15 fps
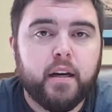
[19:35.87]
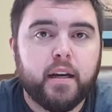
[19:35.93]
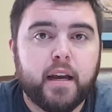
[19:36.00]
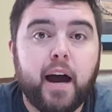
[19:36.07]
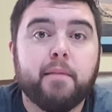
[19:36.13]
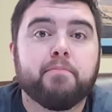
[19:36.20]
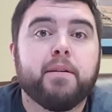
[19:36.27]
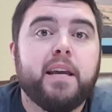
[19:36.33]

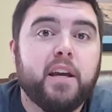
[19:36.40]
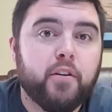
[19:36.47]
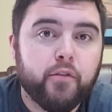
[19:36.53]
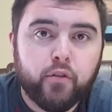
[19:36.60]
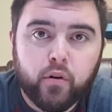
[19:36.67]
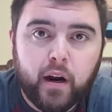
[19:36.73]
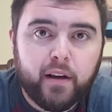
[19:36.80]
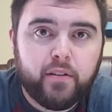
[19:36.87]
comprehend
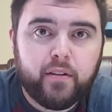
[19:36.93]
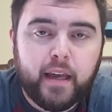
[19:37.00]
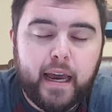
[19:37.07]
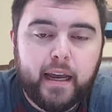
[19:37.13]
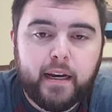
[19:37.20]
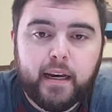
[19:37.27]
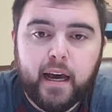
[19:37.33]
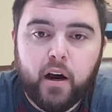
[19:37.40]
for us,
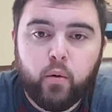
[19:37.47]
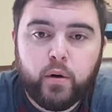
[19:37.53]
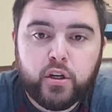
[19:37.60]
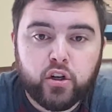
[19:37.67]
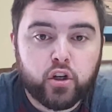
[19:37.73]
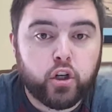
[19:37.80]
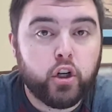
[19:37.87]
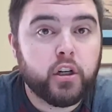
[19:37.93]
and we
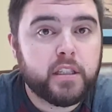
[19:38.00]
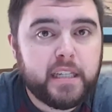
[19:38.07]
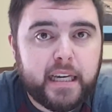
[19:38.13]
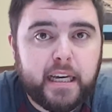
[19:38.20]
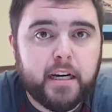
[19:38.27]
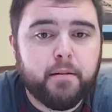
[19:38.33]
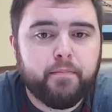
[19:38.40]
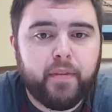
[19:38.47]
just look to
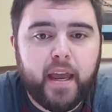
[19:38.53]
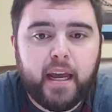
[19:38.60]
Him.